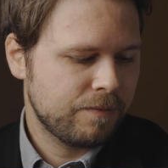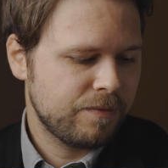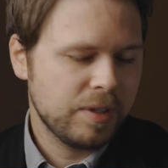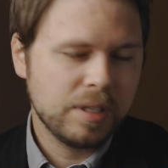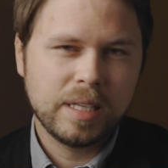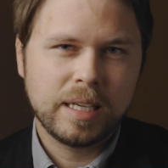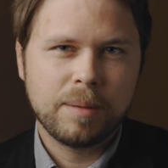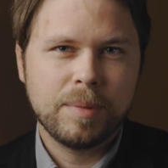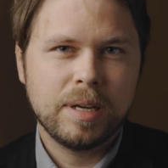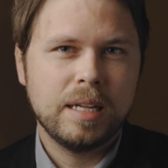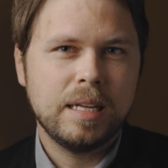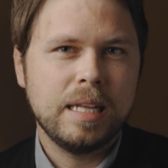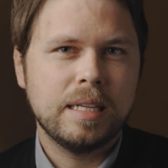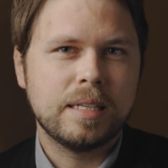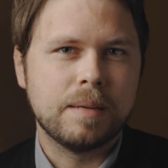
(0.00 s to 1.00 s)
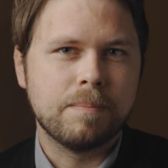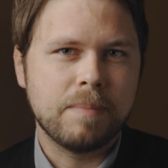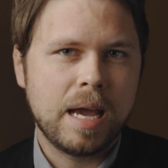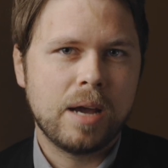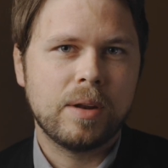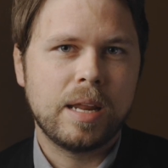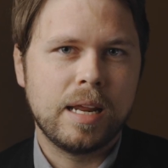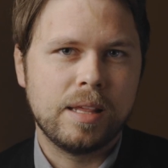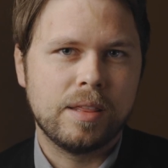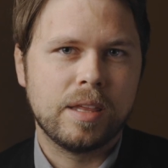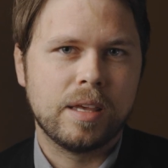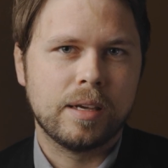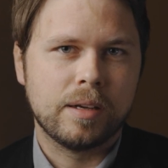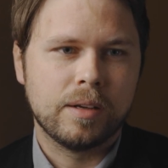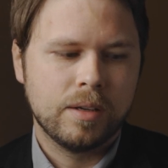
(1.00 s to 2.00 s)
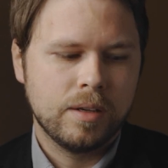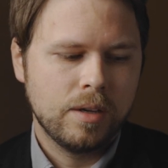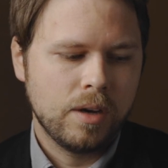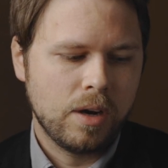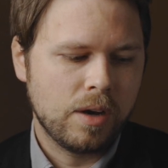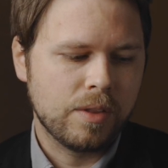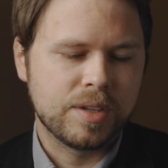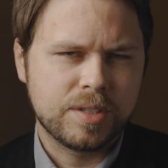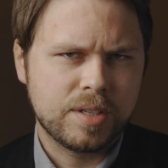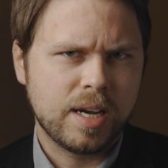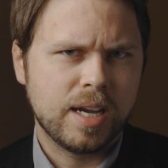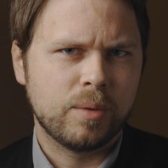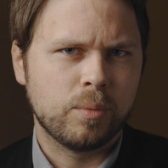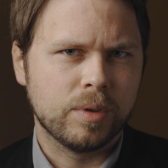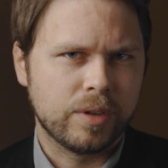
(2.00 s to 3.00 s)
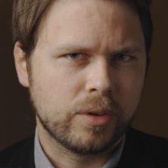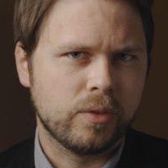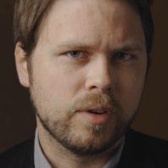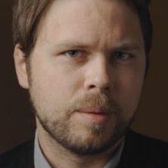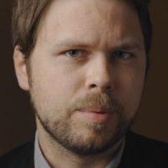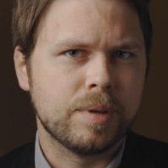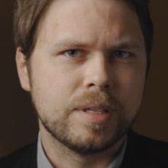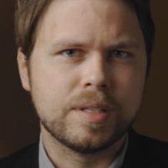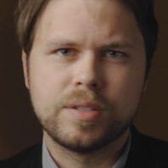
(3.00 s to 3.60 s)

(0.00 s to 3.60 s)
feel like I'm gonna need to mount anything on the side where the grip is.